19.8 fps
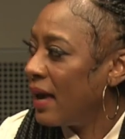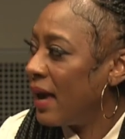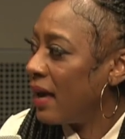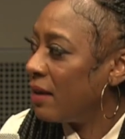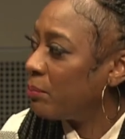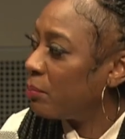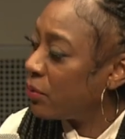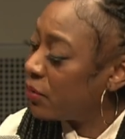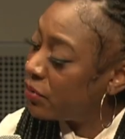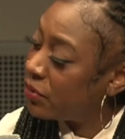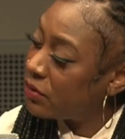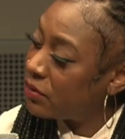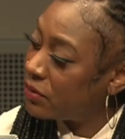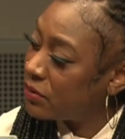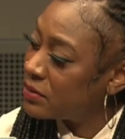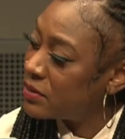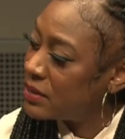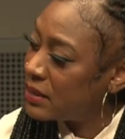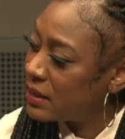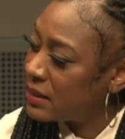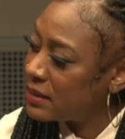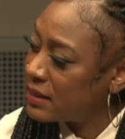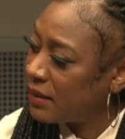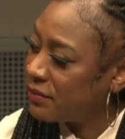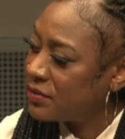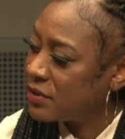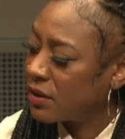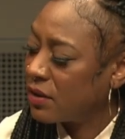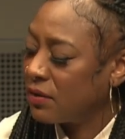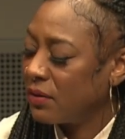And both of those things
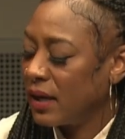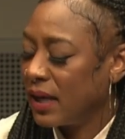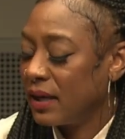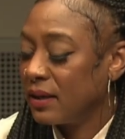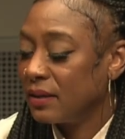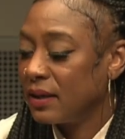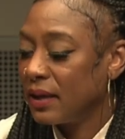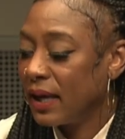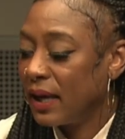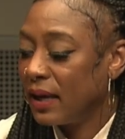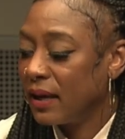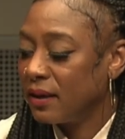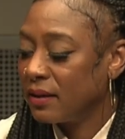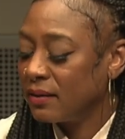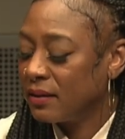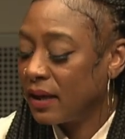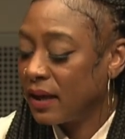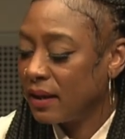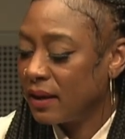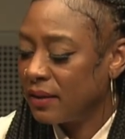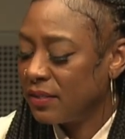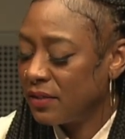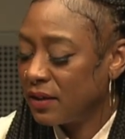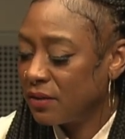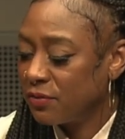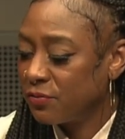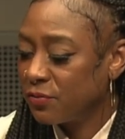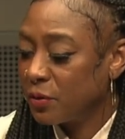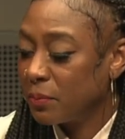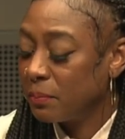have to go hand in hand. And I think
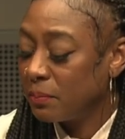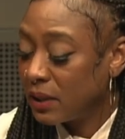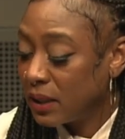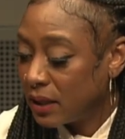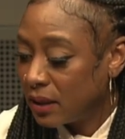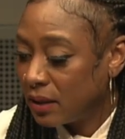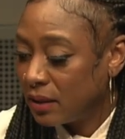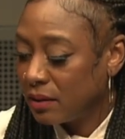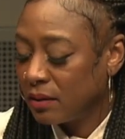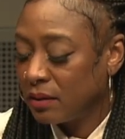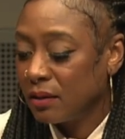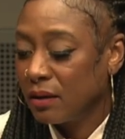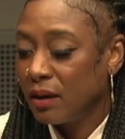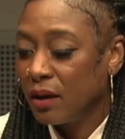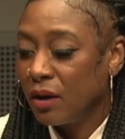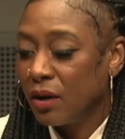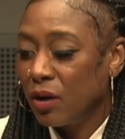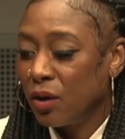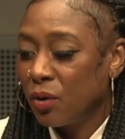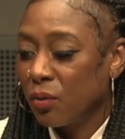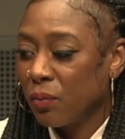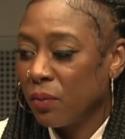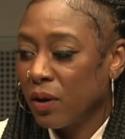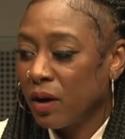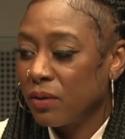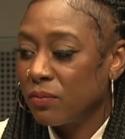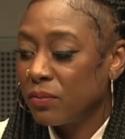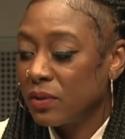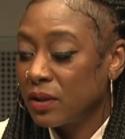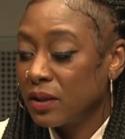for me, where I
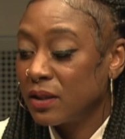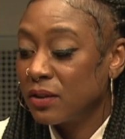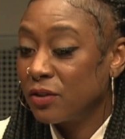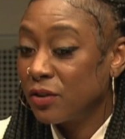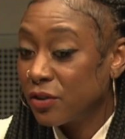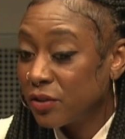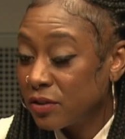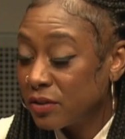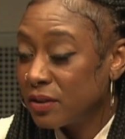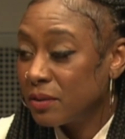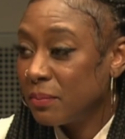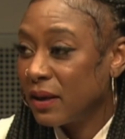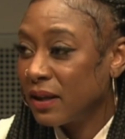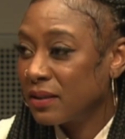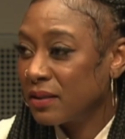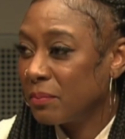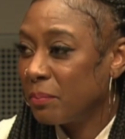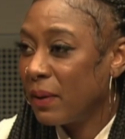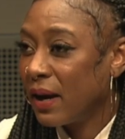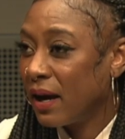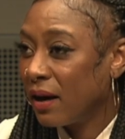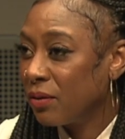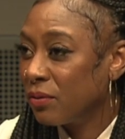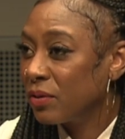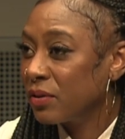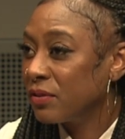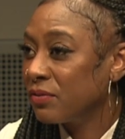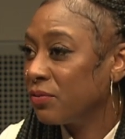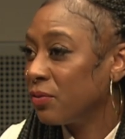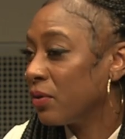really learned about the
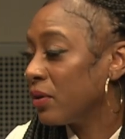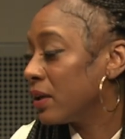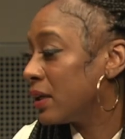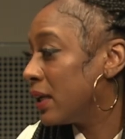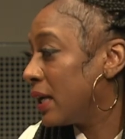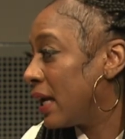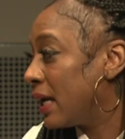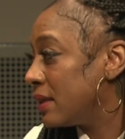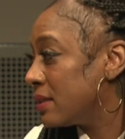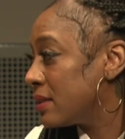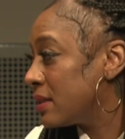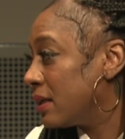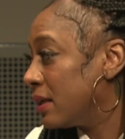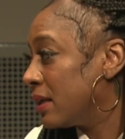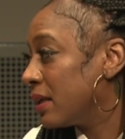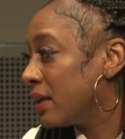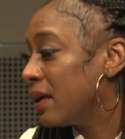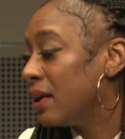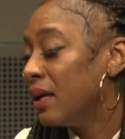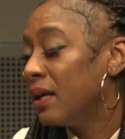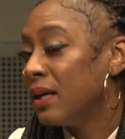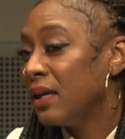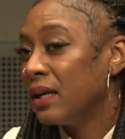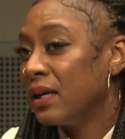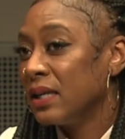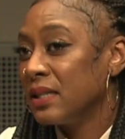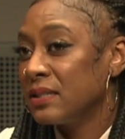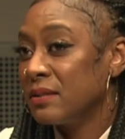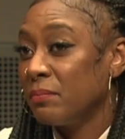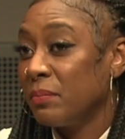power of organizing
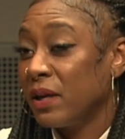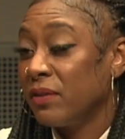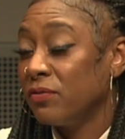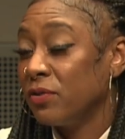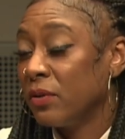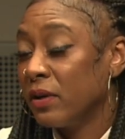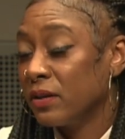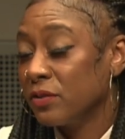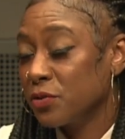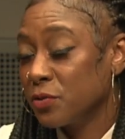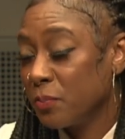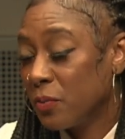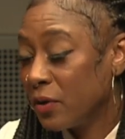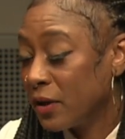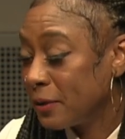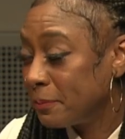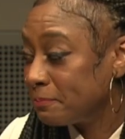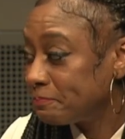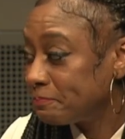is in Bayview Hunters Point.